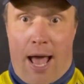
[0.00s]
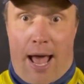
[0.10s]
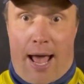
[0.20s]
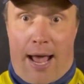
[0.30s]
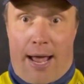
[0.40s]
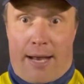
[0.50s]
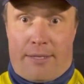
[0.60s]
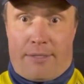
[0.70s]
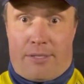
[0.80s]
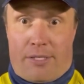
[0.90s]

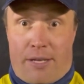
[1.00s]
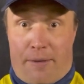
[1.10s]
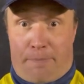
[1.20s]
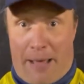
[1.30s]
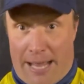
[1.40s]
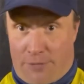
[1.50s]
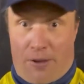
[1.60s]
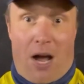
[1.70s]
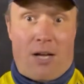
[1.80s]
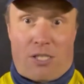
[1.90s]
And but as
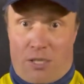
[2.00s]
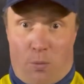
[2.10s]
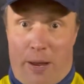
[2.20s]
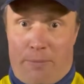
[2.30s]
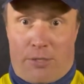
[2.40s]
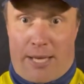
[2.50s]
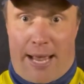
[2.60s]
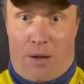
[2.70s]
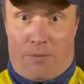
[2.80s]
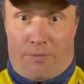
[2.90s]
for us at Witham
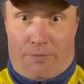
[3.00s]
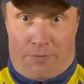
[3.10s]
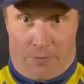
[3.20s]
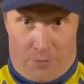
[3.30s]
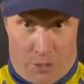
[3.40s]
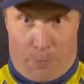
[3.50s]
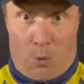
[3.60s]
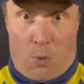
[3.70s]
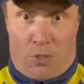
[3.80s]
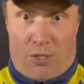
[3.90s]
Town
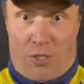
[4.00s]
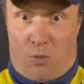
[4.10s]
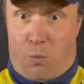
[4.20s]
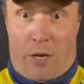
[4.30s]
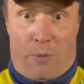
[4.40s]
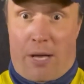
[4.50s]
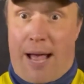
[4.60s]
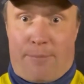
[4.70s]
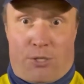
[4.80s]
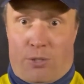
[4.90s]
supporters, we were
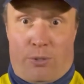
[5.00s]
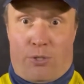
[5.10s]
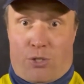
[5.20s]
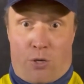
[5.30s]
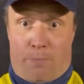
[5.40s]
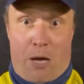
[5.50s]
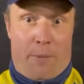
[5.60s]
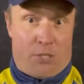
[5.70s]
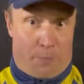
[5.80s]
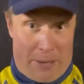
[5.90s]
absolutely
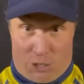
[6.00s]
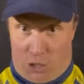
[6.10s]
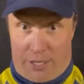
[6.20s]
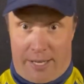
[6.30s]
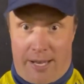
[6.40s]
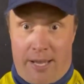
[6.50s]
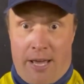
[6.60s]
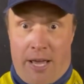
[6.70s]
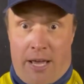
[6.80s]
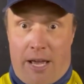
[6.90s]
superb. Especially
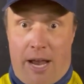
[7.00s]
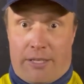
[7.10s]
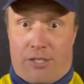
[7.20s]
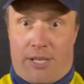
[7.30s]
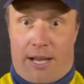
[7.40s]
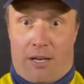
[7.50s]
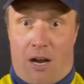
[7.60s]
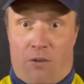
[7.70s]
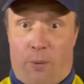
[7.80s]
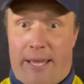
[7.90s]
in the second
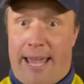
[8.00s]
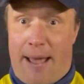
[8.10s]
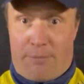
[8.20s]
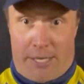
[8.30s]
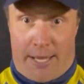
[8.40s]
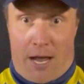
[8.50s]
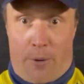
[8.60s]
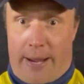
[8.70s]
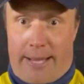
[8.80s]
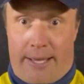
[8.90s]
half, we kept it
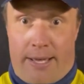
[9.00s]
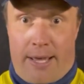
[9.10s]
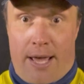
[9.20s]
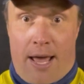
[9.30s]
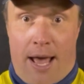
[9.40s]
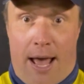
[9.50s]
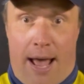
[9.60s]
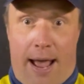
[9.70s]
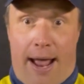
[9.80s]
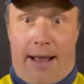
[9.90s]
going.
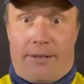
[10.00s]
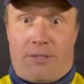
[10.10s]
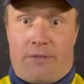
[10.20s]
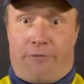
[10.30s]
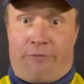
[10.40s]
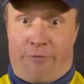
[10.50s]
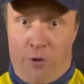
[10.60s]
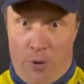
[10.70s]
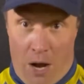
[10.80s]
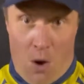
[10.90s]
And
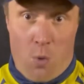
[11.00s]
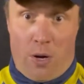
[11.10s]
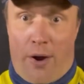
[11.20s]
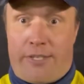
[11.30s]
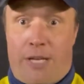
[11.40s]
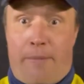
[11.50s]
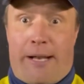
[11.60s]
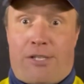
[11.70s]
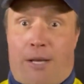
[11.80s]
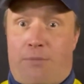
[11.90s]
through the whole 90
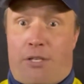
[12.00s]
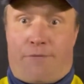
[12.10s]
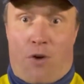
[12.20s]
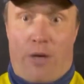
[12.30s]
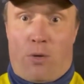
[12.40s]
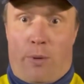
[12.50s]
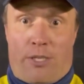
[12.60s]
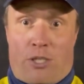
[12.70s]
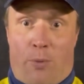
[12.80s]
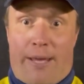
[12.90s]
minutes up to the final
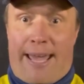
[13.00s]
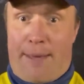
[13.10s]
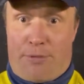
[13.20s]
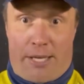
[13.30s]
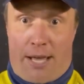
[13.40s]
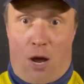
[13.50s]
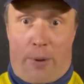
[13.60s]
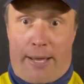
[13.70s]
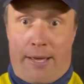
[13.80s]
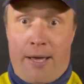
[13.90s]
whistle, we kept it
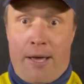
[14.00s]
going.